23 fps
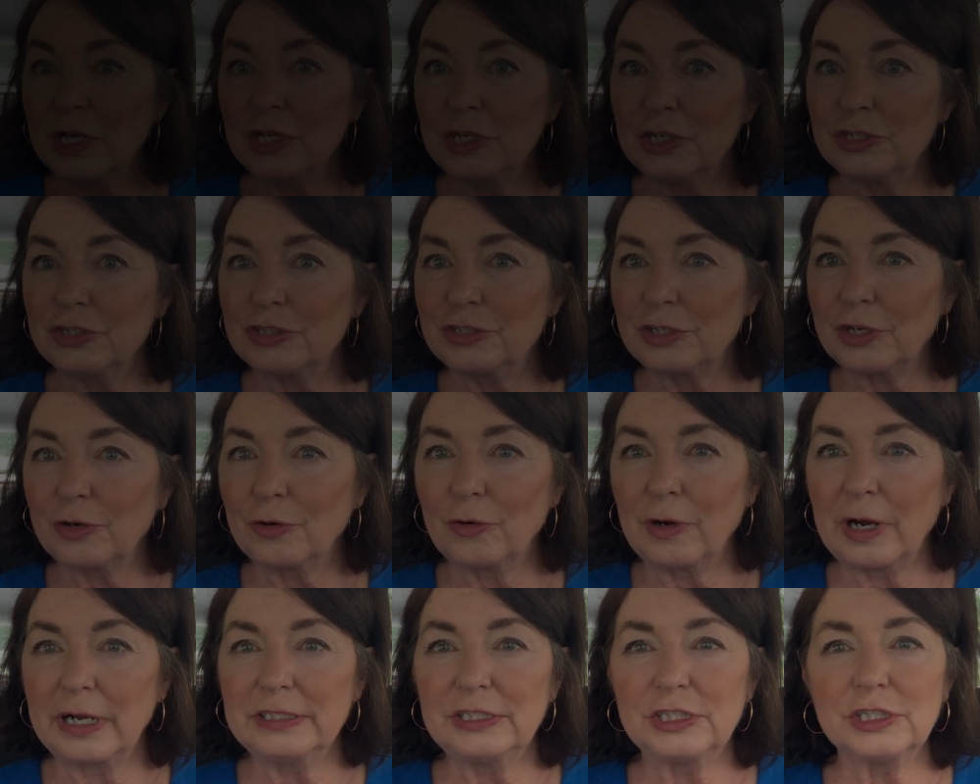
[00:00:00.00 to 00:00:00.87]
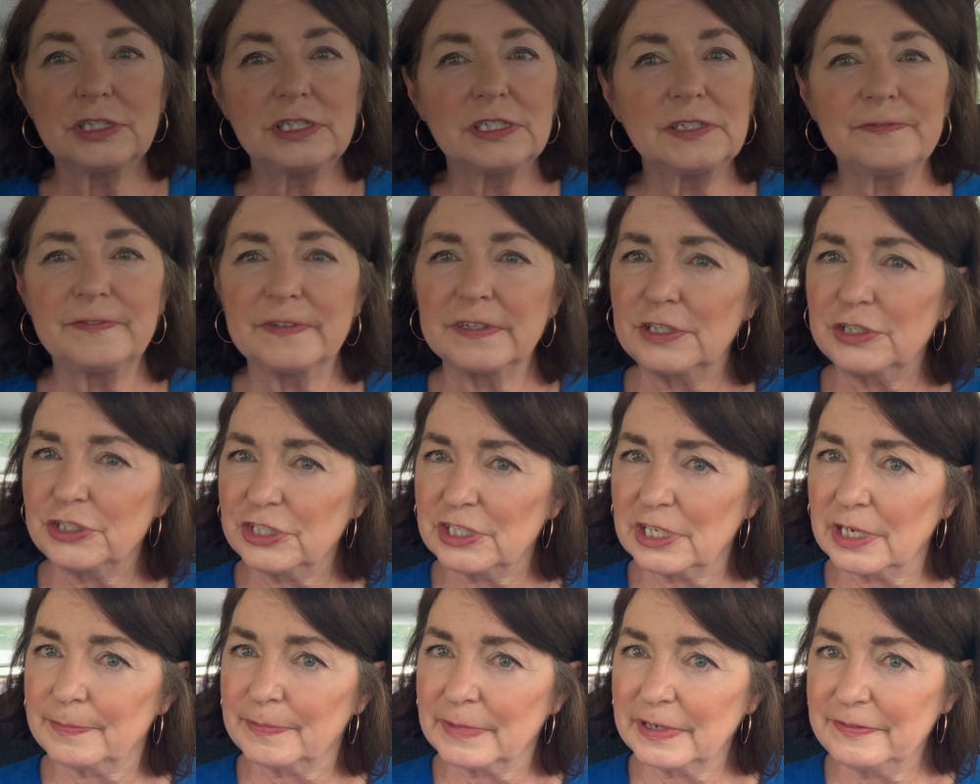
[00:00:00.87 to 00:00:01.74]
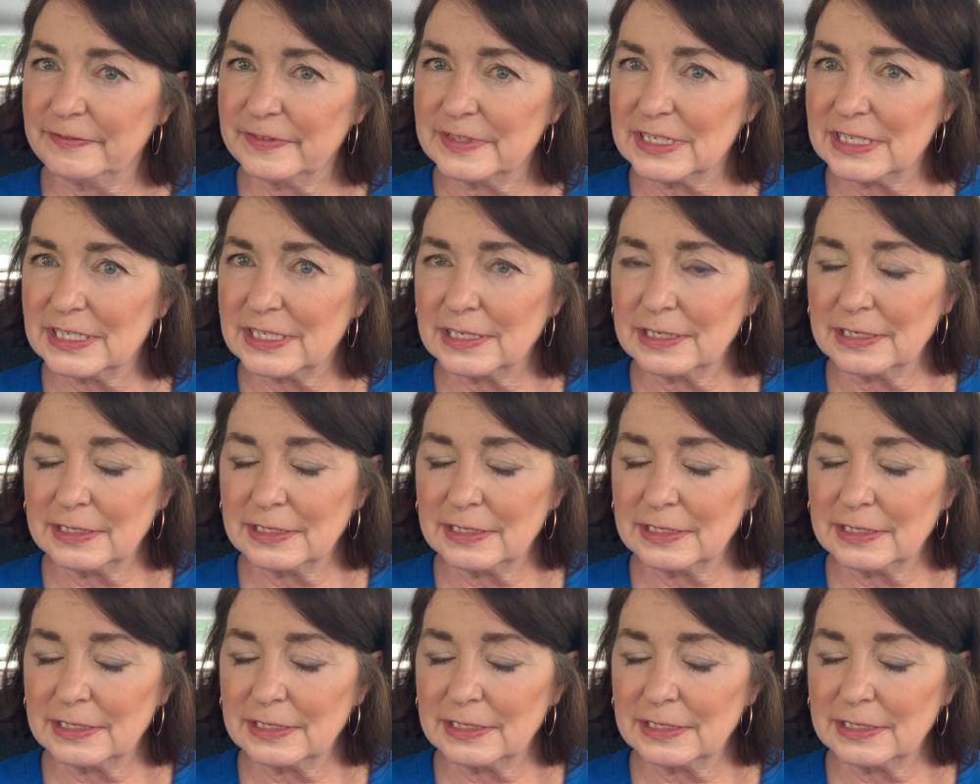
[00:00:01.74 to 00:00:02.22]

So I just finished up my visit.